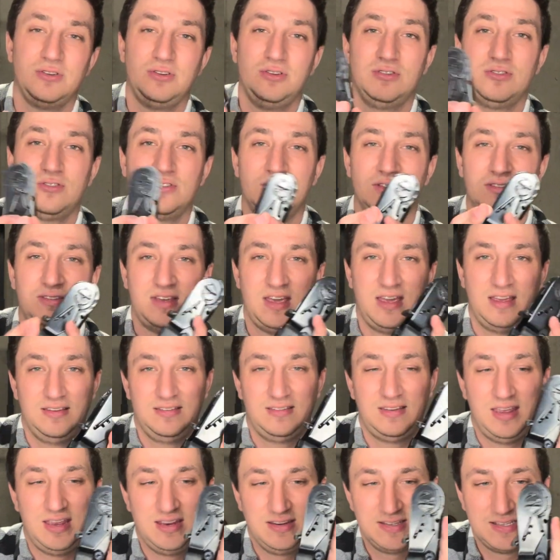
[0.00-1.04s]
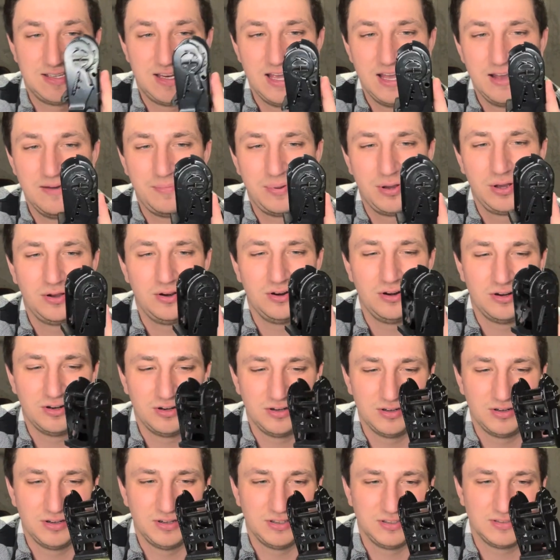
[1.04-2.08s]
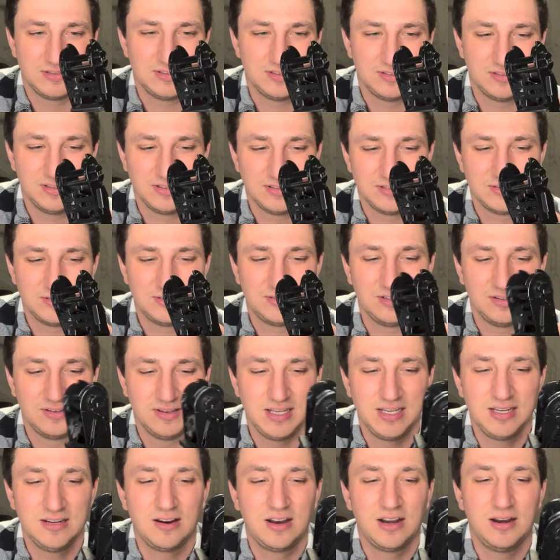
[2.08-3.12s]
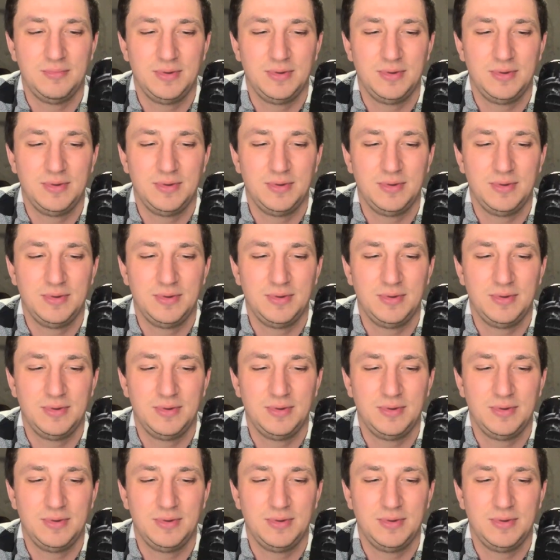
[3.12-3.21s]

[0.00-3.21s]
use this as a step or as to lean on.